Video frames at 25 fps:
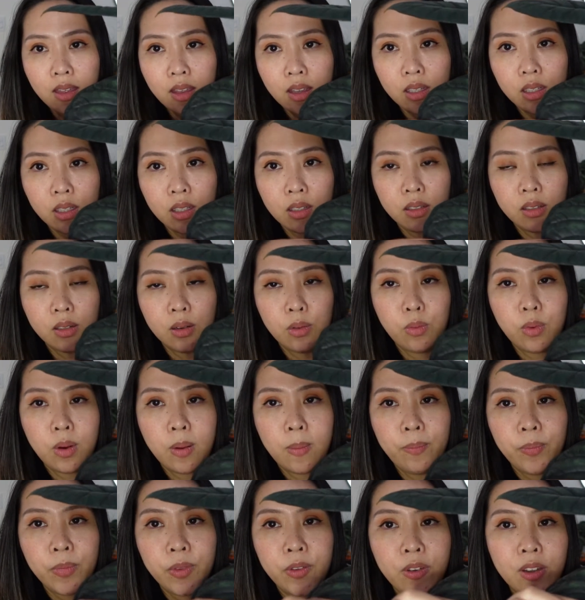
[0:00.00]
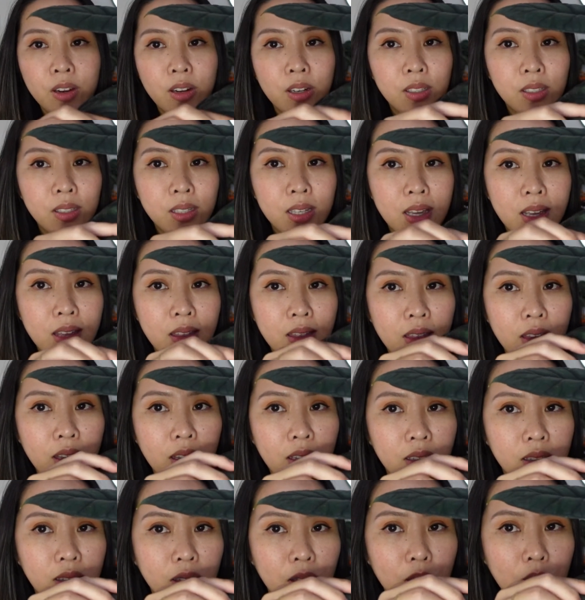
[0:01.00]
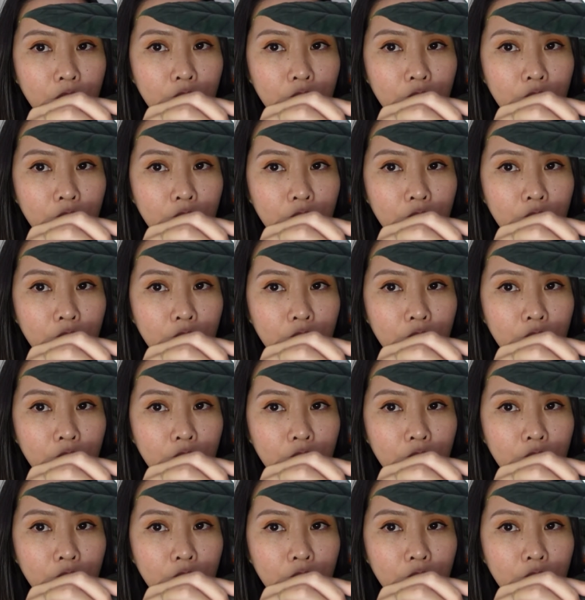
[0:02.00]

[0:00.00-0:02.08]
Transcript: this is the one you're seeing this